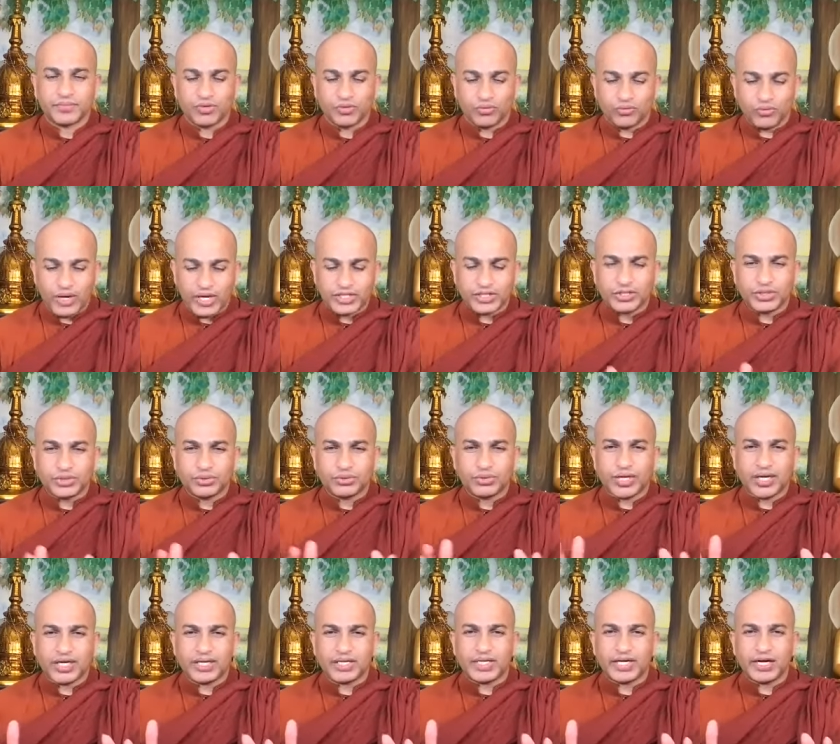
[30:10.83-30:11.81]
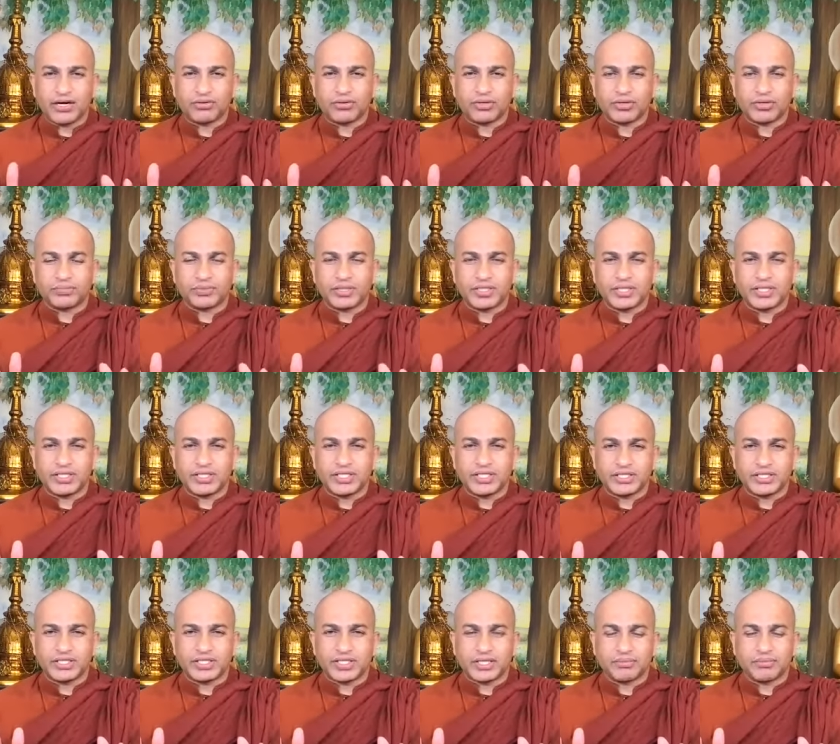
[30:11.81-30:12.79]
Once you get out of the
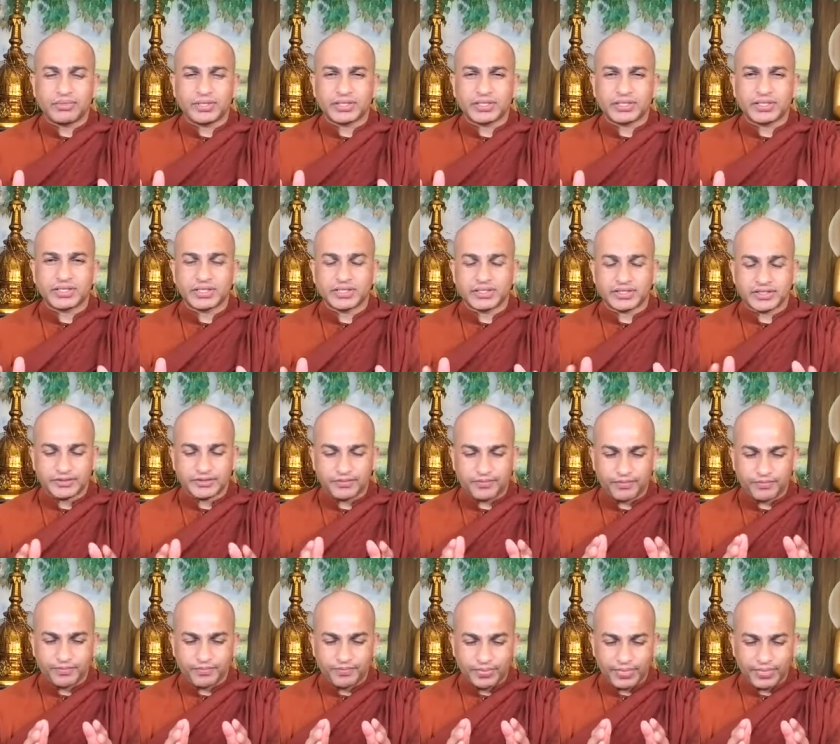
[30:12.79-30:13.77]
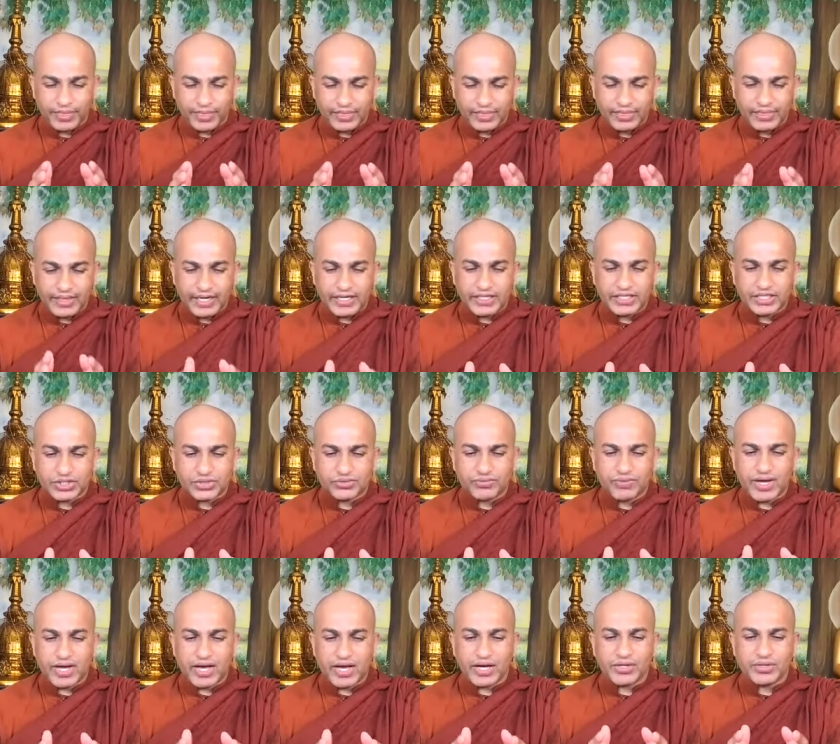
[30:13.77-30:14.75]
disturbances, that is
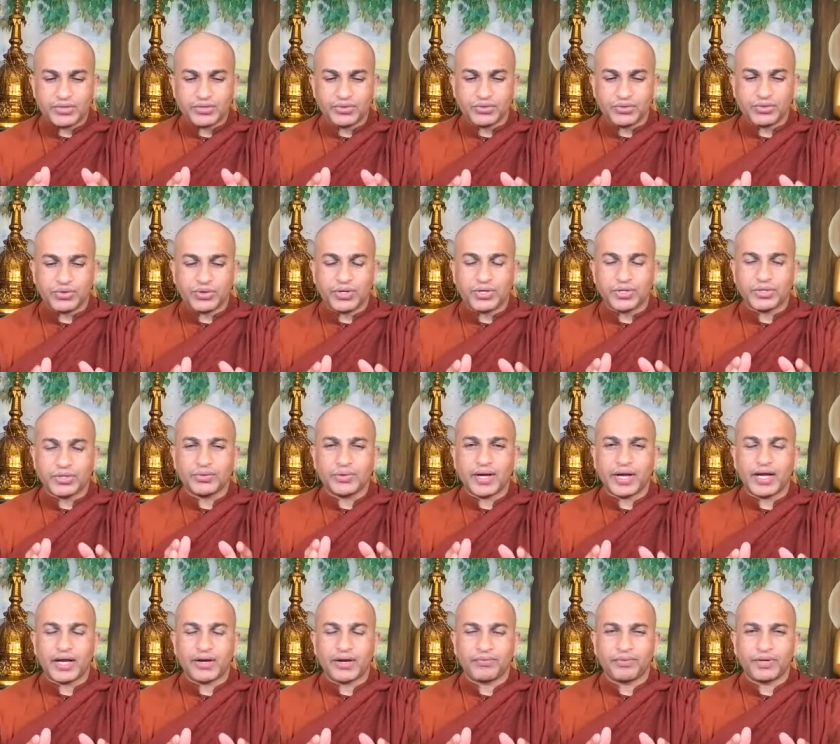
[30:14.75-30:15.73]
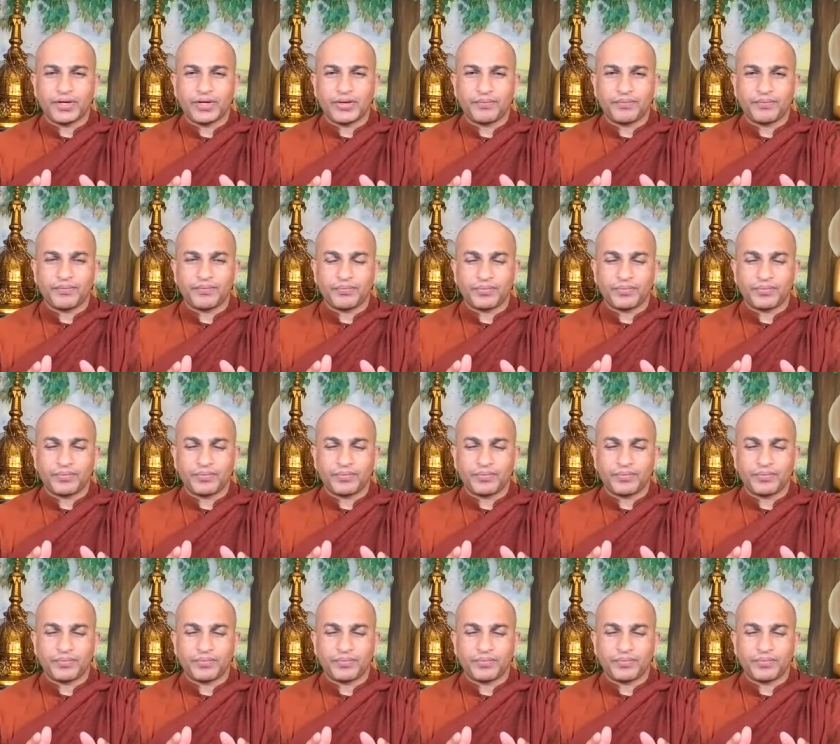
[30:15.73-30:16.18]
where you're going to have a,